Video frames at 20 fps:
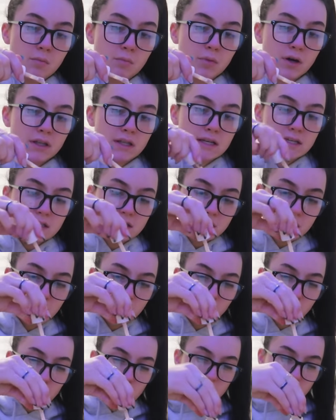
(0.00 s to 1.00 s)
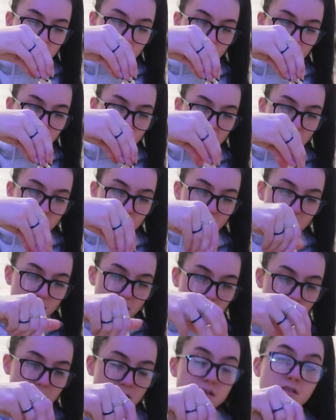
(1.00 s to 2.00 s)
but this looks good, I
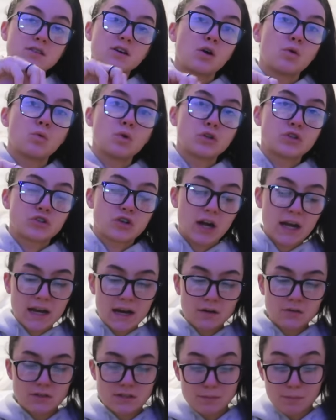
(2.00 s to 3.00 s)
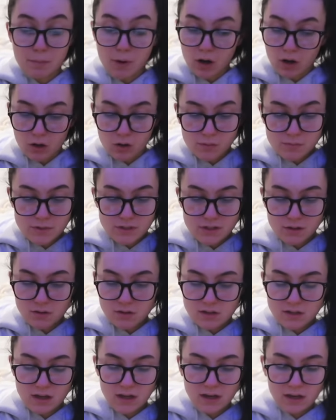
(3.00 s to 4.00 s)
think. So we'll try it out tomorrow. I'm so
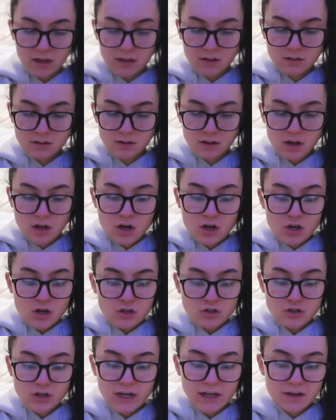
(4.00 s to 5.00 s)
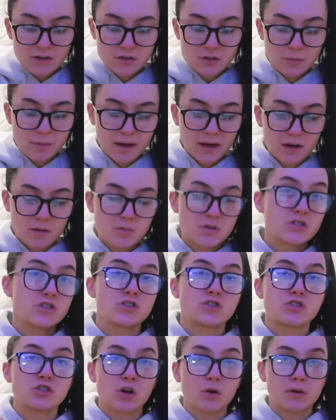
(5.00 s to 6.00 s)
excited. Trying out new makeup is
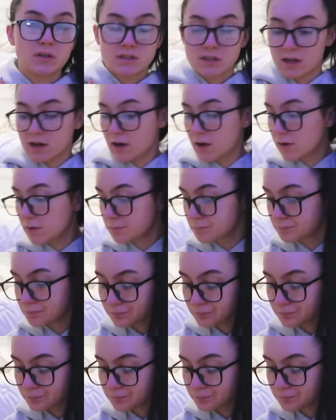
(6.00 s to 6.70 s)
just so exciting.